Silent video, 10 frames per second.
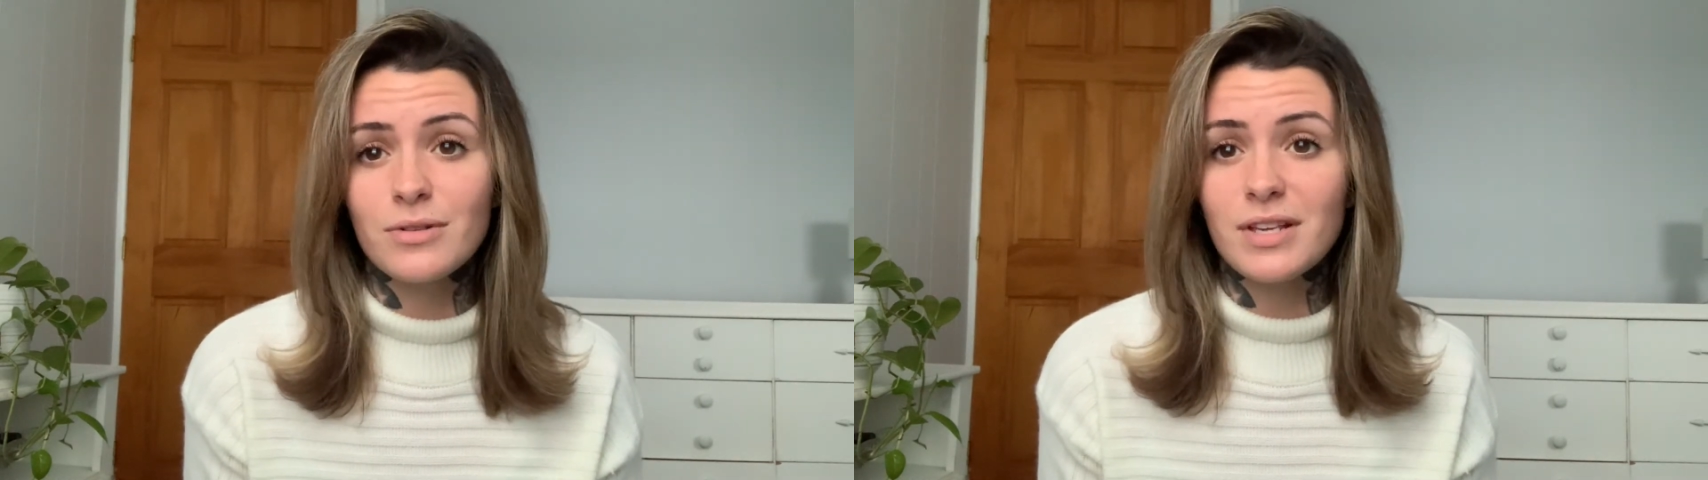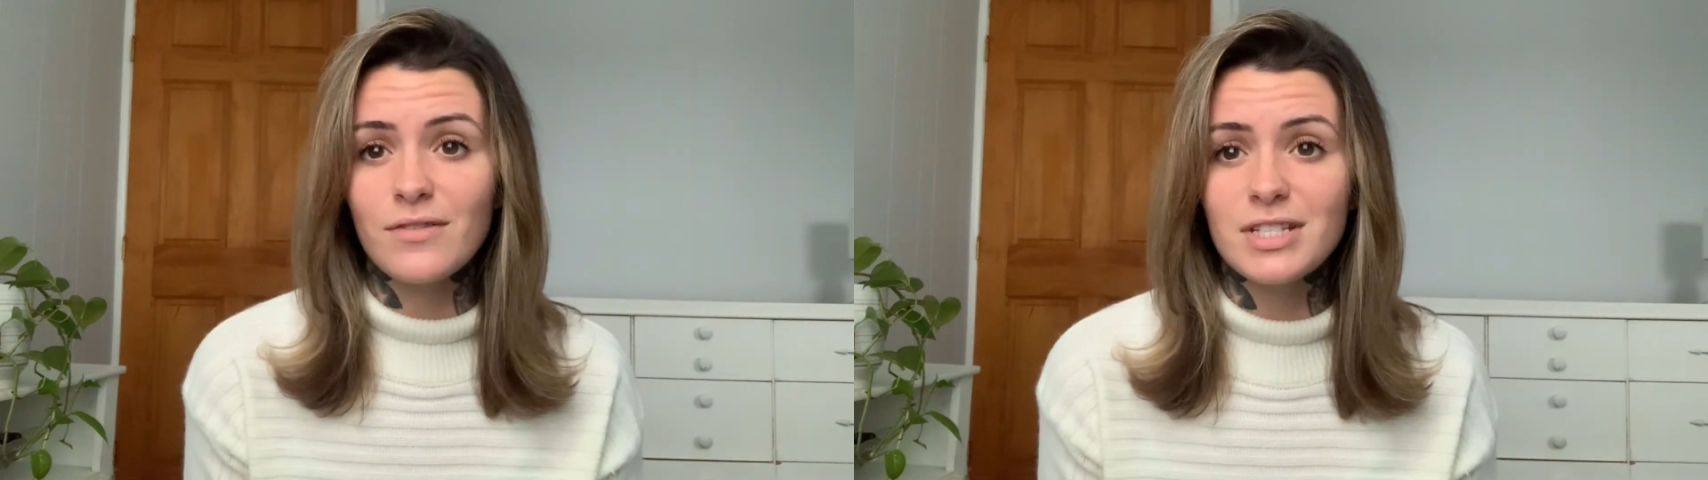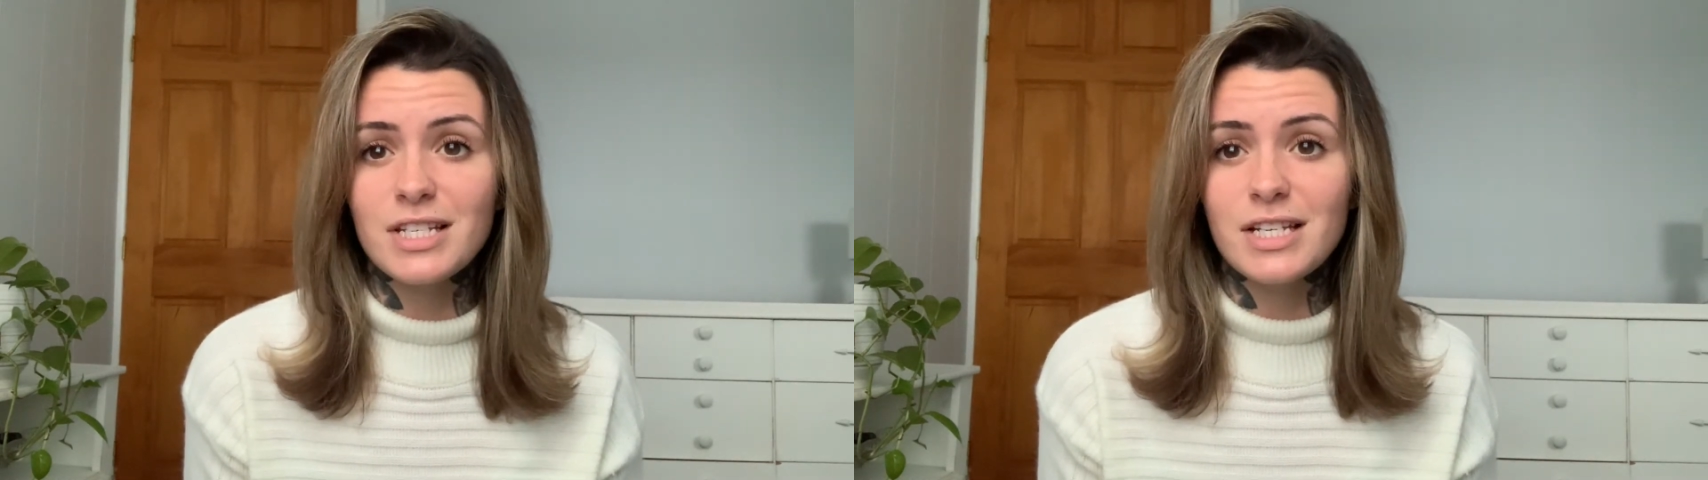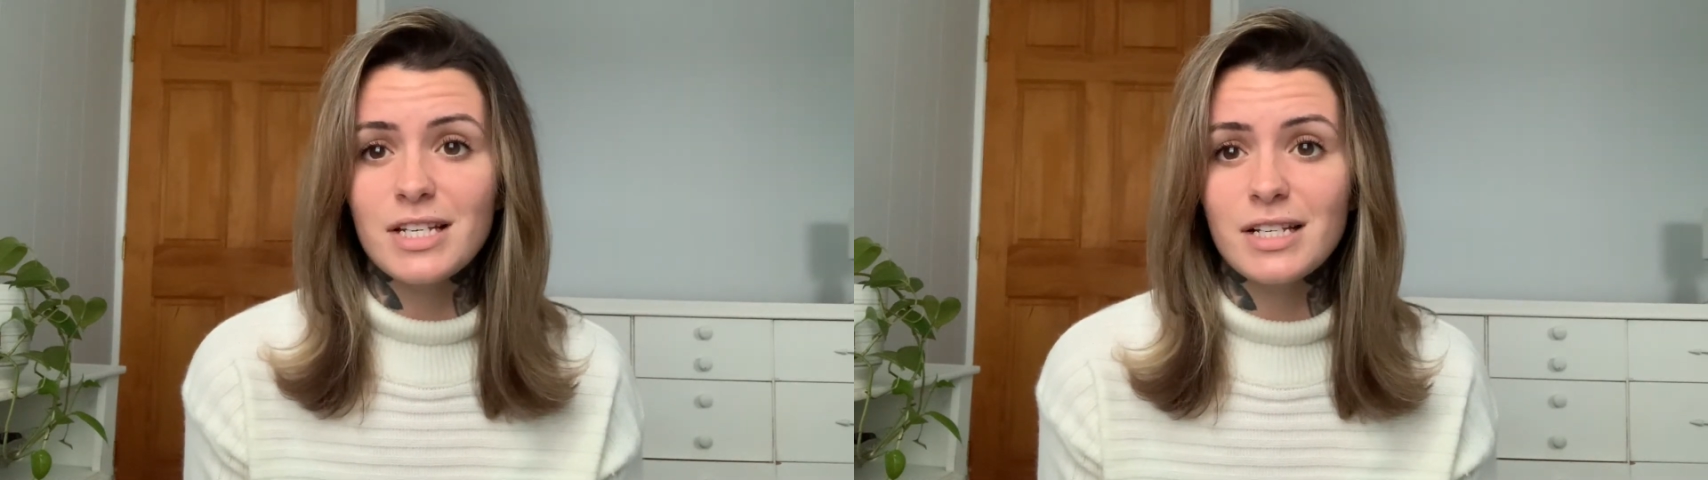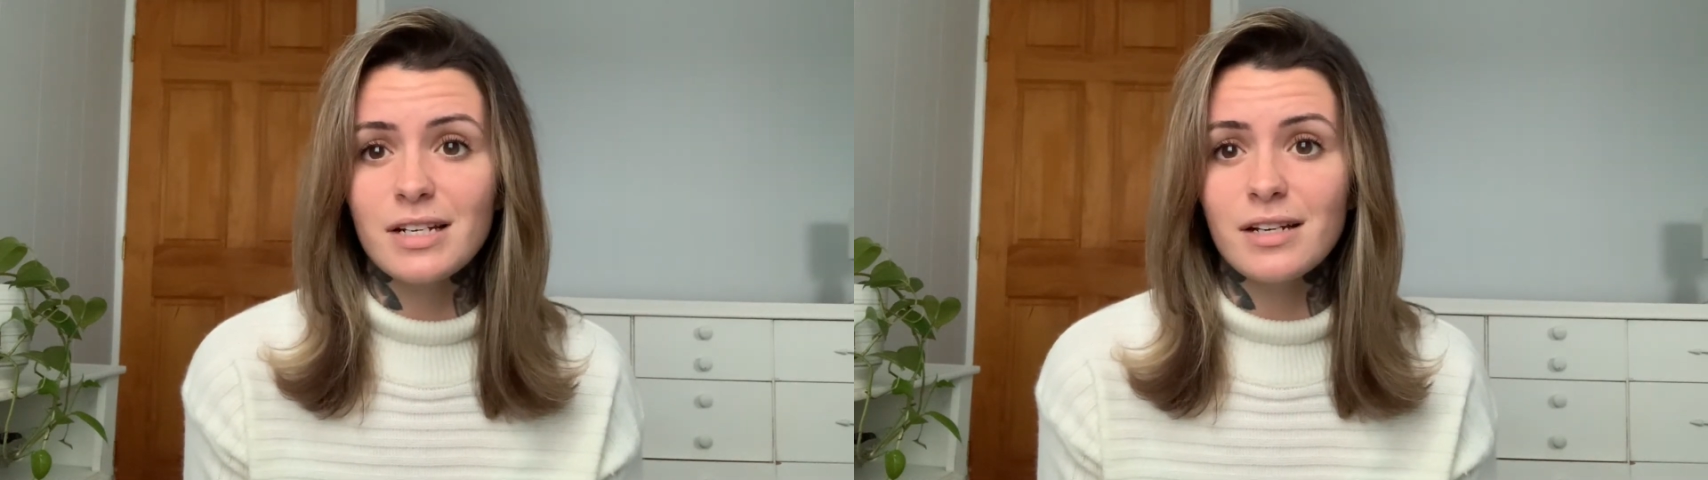
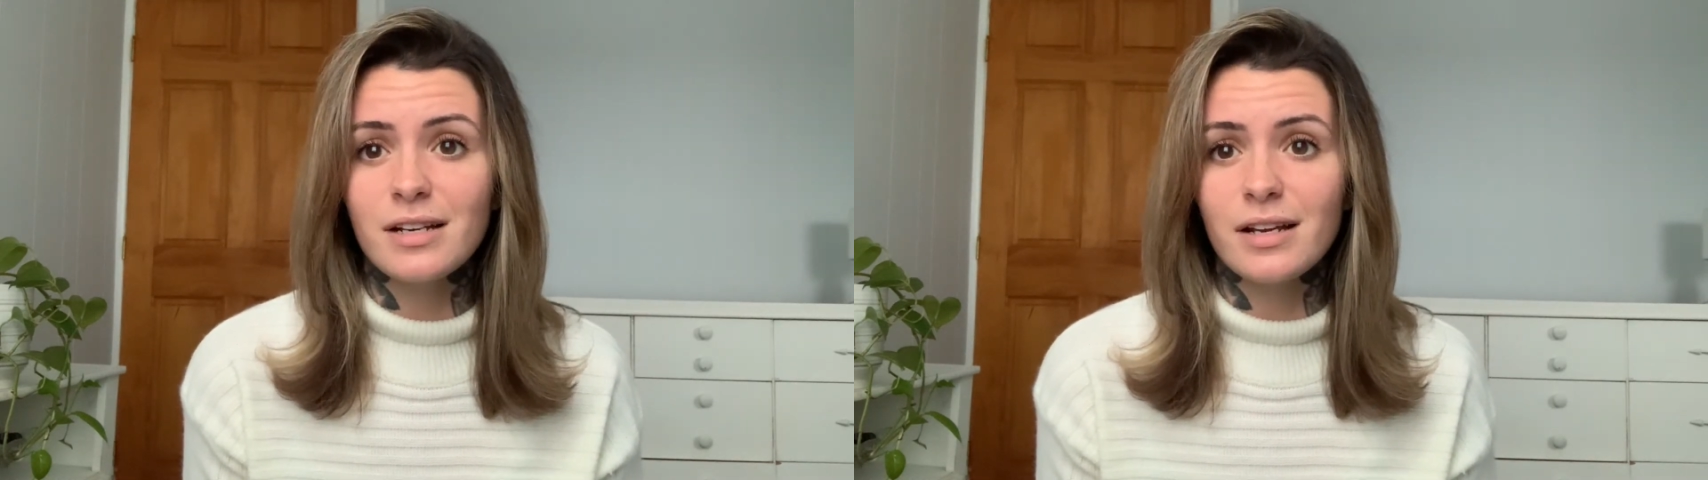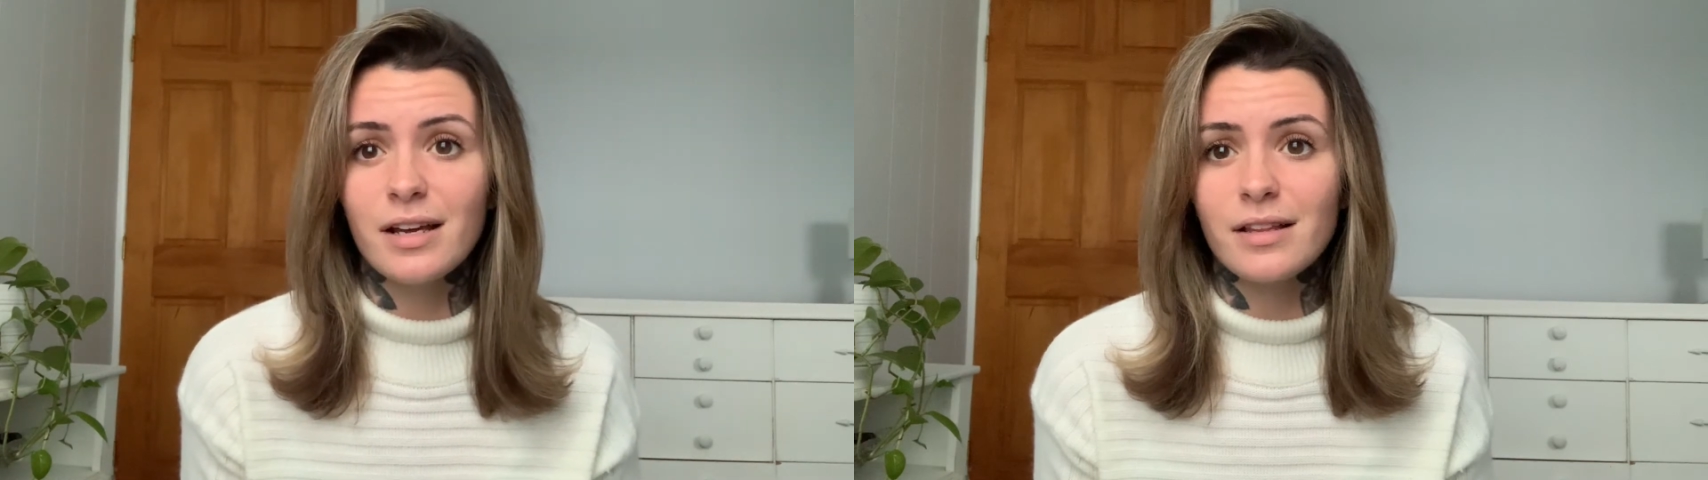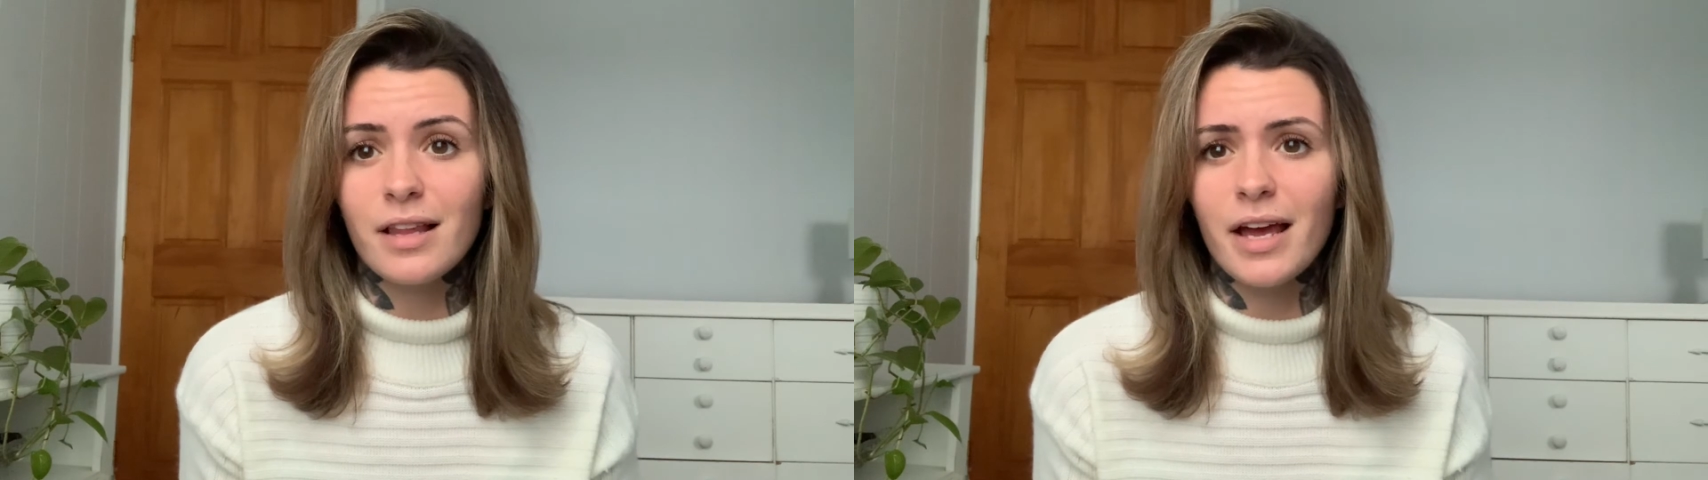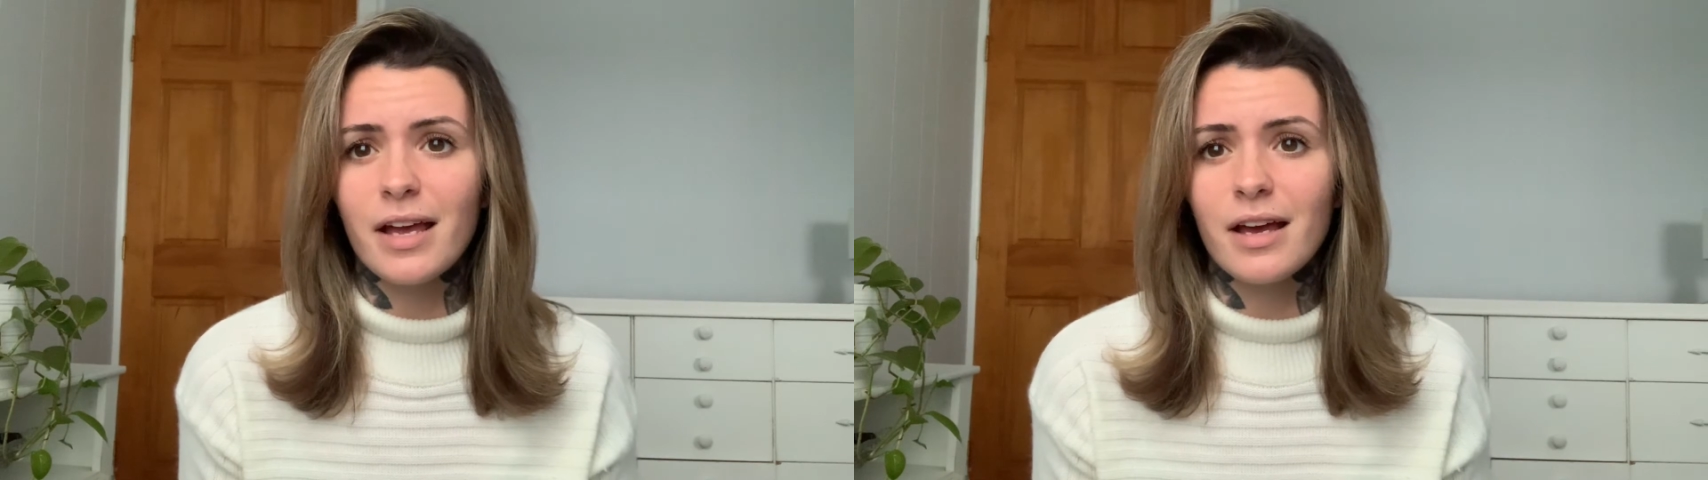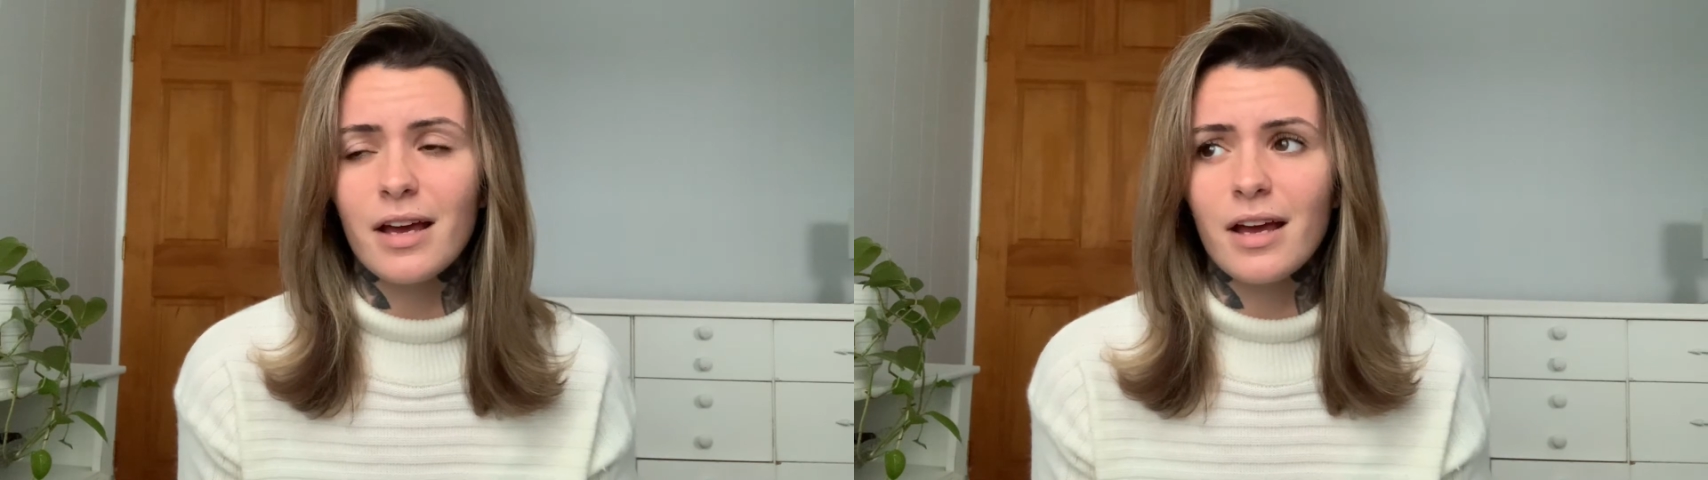17, like,